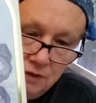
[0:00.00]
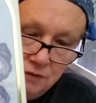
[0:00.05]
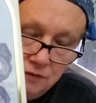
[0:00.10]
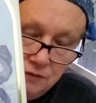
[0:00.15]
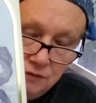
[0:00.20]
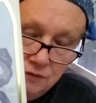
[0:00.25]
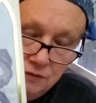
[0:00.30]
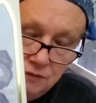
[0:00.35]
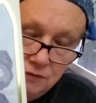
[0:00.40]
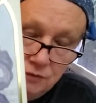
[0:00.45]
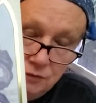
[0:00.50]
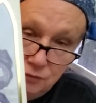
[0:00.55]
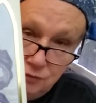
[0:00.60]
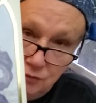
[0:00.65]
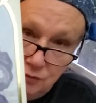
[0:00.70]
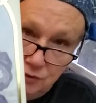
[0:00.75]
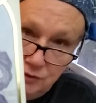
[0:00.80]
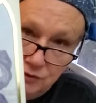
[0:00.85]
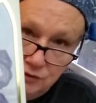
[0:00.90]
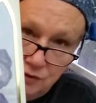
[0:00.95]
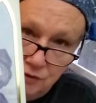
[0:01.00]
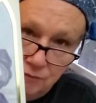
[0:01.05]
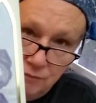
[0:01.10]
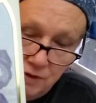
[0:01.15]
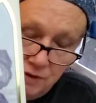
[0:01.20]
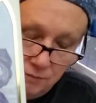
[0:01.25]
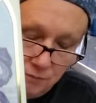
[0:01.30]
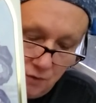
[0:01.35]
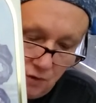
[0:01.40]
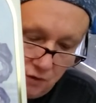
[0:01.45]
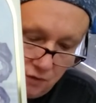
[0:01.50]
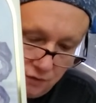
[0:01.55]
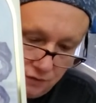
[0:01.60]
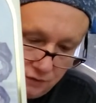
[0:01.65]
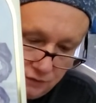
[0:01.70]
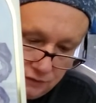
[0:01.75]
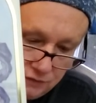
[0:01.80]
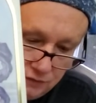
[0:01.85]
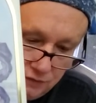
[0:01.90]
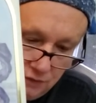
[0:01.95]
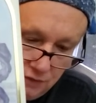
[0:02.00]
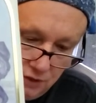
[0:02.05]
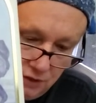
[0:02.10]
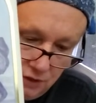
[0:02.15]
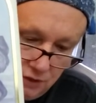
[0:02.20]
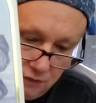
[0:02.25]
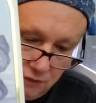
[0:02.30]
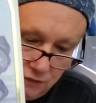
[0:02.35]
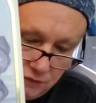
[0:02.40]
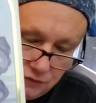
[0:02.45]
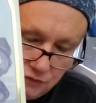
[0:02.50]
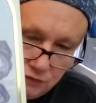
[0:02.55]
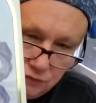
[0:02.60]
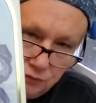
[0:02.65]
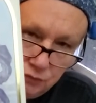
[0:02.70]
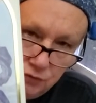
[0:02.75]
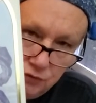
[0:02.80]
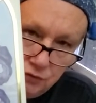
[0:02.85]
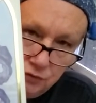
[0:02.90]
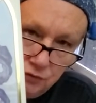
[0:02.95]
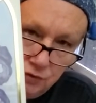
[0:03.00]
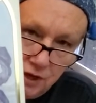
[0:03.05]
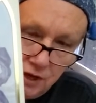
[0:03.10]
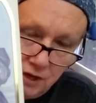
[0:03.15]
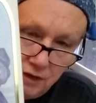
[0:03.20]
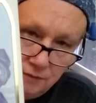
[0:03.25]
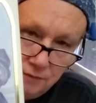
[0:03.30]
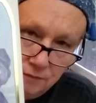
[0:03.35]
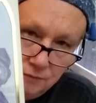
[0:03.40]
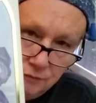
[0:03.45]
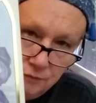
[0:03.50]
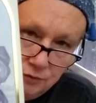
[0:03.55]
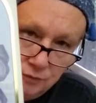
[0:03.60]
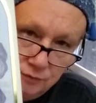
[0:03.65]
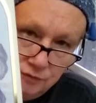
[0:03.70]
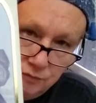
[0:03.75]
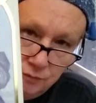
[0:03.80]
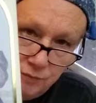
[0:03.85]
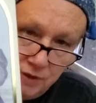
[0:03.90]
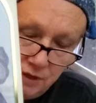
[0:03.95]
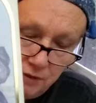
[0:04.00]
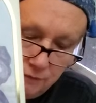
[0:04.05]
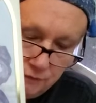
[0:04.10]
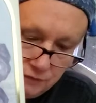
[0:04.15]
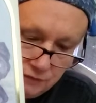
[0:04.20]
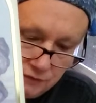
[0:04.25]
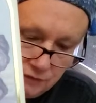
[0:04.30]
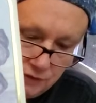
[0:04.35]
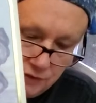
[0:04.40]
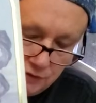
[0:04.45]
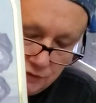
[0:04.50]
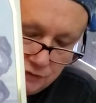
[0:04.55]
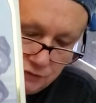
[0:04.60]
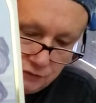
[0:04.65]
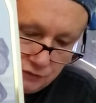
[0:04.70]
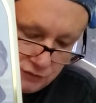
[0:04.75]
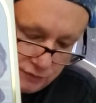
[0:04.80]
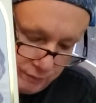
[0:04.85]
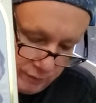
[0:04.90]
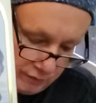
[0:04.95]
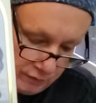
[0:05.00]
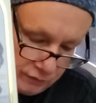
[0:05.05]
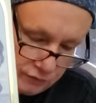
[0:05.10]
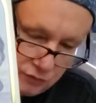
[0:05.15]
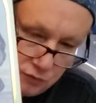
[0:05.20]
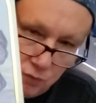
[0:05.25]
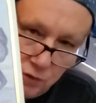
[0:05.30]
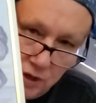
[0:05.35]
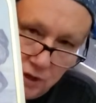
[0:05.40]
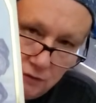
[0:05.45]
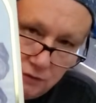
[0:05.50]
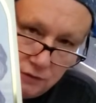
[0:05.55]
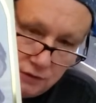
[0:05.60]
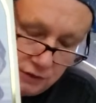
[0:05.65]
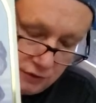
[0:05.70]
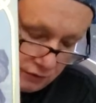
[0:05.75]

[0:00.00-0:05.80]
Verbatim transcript: It's 2 degrees off my Mars. And this is where you're at in terms of manifestation, spirituality,